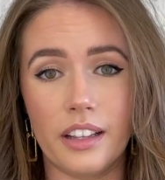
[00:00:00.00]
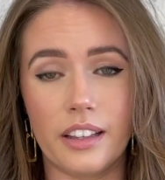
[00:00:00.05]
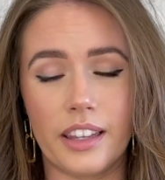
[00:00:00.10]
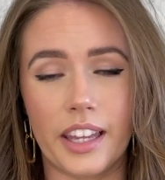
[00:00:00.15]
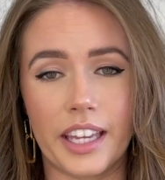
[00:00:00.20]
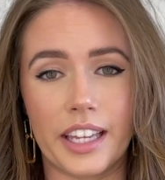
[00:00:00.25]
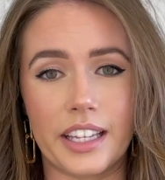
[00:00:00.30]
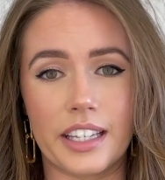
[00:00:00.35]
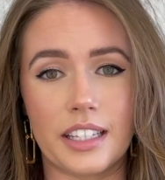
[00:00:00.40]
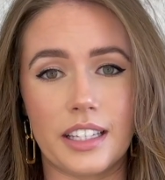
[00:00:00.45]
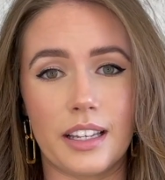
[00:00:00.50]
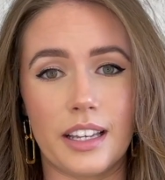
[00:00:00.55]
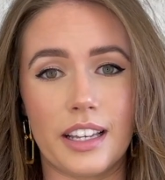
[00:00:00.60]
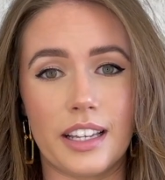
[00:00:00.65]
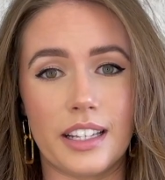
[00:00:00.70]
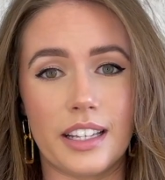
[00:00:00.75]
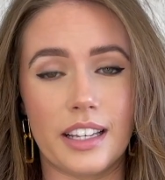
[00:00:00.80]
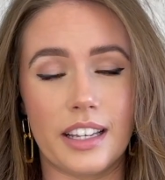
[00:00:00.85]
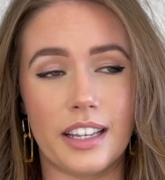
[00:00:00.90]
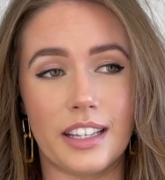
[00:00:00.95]
Like,
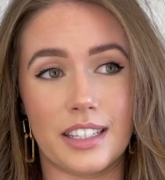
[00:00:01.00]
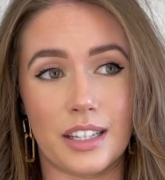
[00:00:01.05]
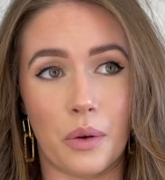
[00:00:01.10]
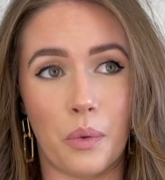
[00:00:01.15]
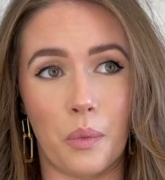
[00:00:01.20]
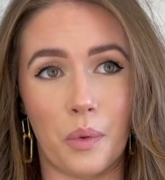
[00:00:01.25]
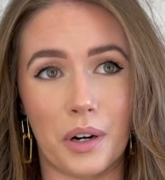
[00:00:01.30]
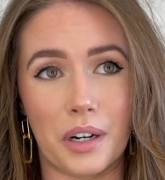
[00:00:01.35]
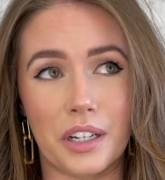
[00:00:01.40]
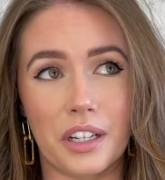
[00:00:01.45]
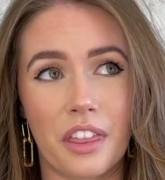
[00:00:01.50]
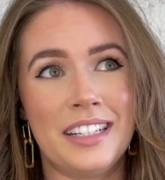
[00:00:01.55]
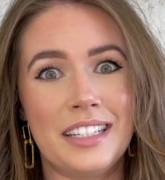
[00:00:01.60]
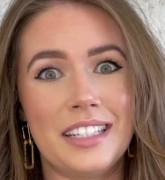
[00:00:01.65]
is it worth